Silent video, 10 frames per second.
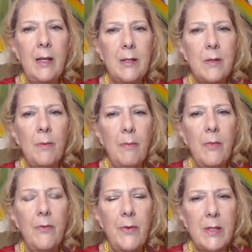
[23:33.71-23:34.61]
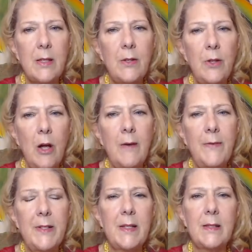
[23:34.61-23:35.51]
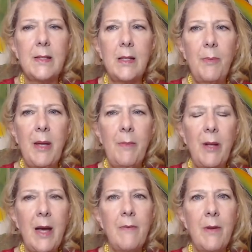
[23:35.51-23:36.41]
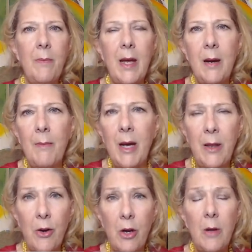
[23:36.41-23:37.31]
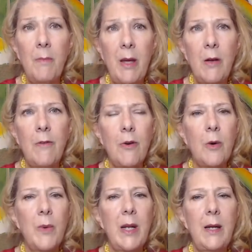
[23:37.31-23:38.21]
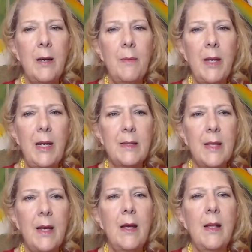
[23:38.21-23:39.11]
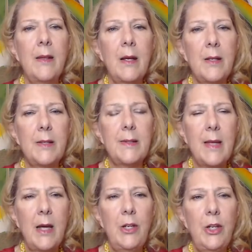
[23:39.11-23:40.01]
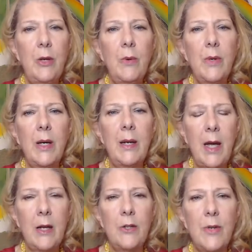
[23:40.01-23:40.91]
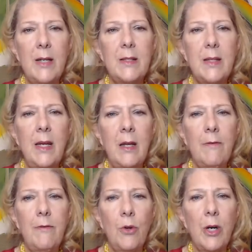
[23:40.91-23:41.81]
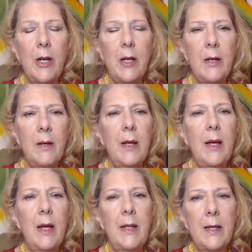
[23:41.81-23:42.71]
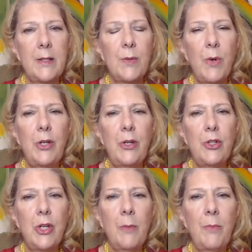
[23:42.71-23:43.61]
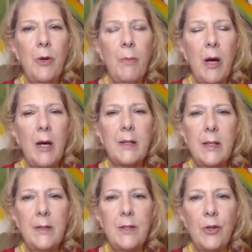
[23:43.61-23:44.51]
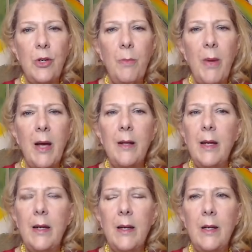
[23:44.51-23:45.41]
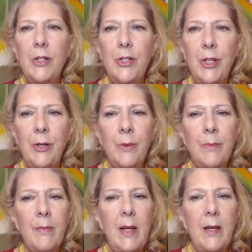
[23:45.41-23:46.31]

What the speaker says: These are physical offices that the people have in Panama. They're called mail forwarding companies. They'll assign you an address in Florida, and that's where you ship your boxes or your pallet to.